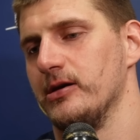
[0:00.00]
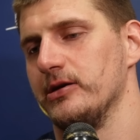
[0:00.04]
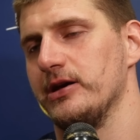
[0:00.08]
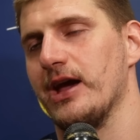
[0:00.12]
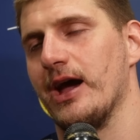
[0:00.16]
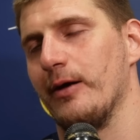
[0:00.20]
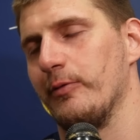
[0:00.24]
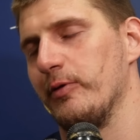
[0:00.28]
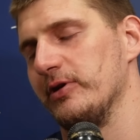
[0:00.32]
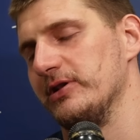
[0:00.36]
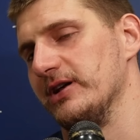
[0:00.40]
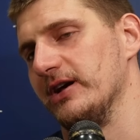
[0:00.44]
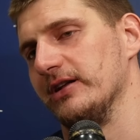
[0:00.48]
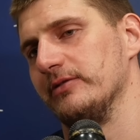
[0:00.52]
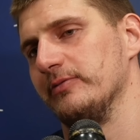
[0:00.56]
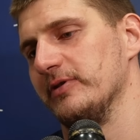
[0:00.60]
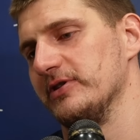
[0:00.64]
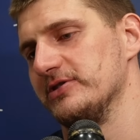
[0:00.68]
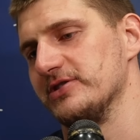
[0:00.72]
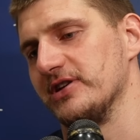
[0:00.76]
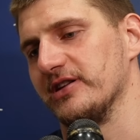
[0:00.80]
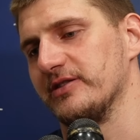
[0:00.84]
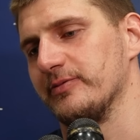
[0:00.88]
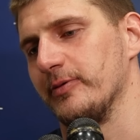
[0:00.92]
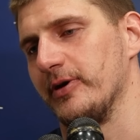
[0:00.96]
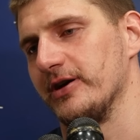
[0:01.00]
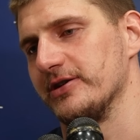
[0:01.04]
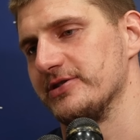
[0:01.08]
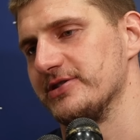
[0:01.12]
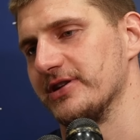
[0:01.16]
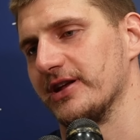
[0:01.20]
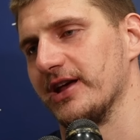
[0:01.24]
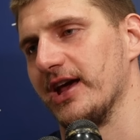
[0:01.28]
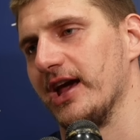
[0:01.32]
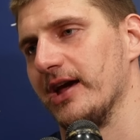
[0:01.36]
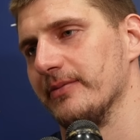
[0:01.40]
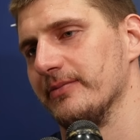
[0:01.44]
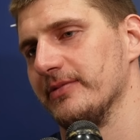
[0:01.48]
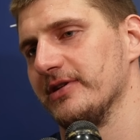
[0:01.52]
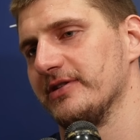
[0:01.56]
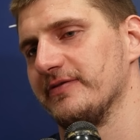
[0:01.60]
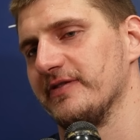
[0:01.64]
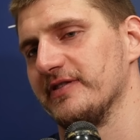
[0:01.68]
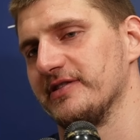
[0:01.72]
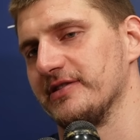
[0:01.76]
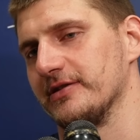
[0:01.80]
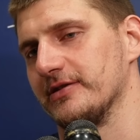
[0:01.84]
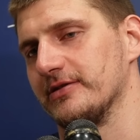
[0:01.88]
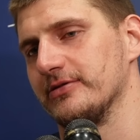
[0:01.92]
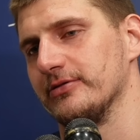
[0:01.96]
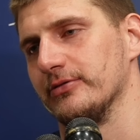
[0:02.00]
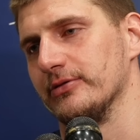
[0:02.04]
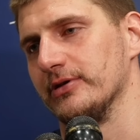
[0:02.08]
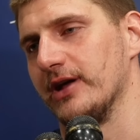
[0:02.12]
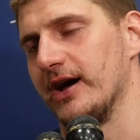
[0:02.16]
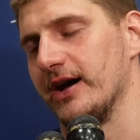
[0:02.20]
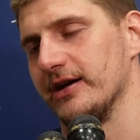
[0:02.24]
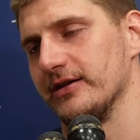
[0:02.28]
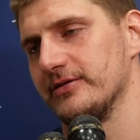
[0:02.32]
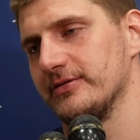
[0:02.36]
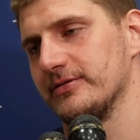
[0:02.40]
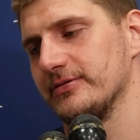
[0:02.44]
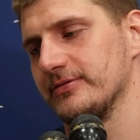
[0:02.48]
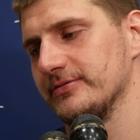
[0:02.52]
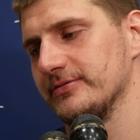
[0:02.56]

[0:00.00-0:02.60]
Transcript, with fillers: Yeah, we did. We just watched the game. It was a cool night.